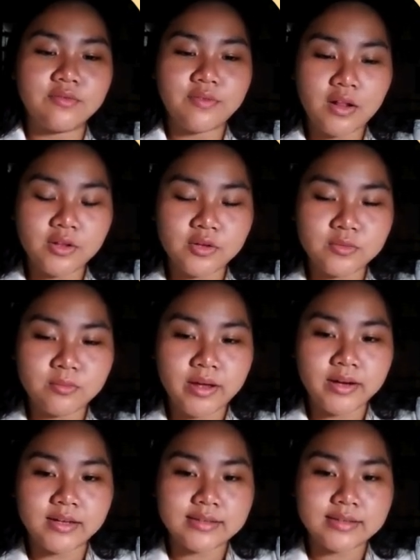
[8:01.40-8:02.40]
followed by
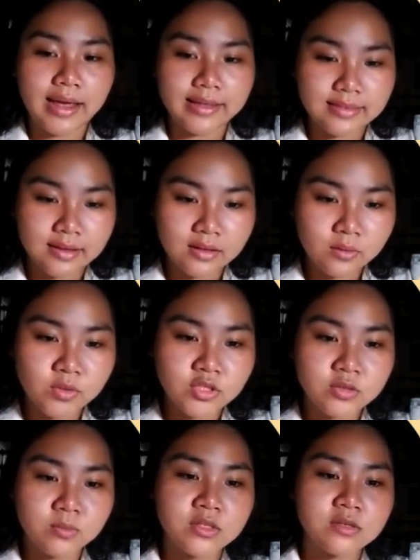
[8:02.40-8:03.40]
the title,
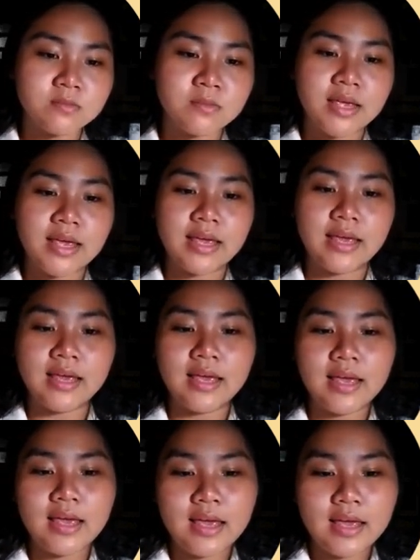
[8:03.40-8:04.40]
which must be
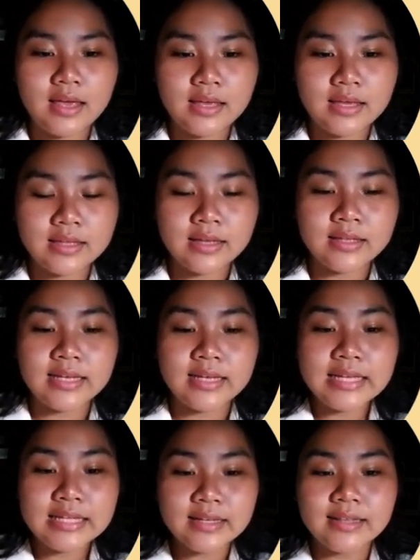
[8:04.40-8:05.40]
in an
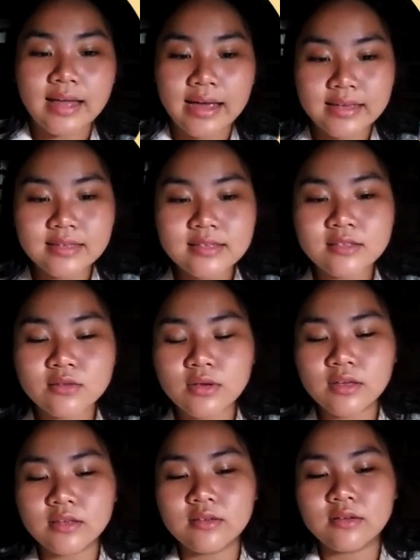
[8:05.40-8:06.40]
italicized,
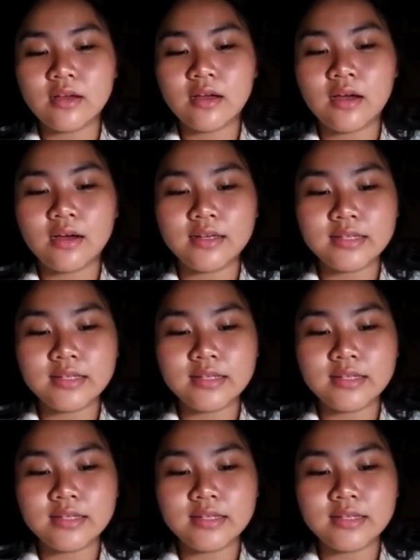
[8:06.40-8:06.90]
yeah,